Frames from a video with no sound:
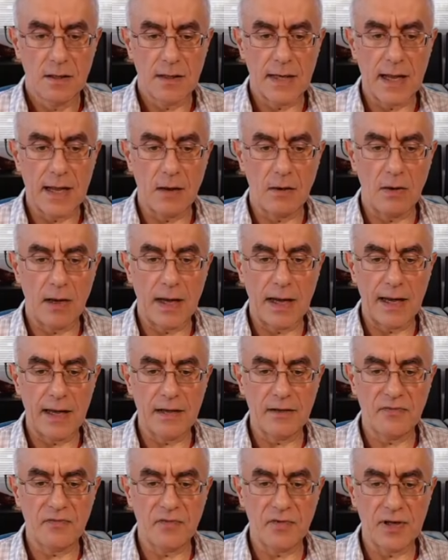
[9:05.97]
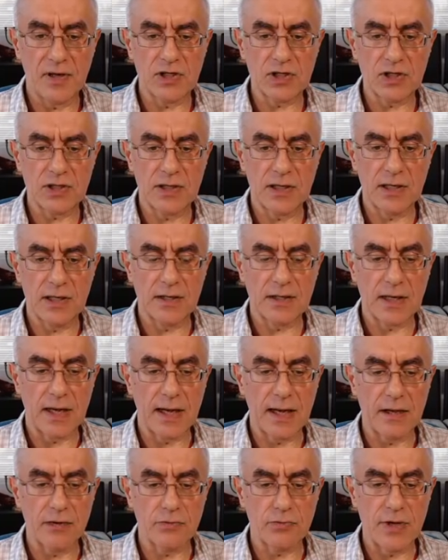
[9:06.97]
Now, I finished it,
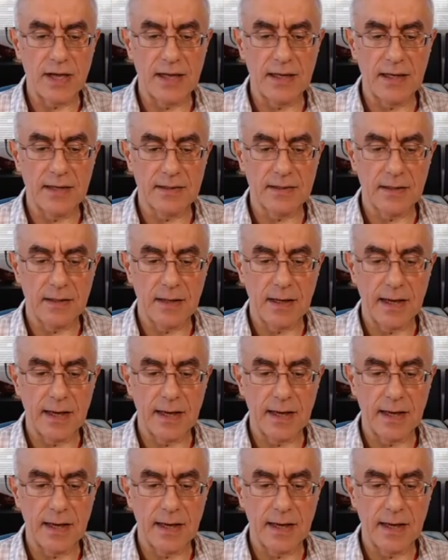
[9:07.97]
I read it,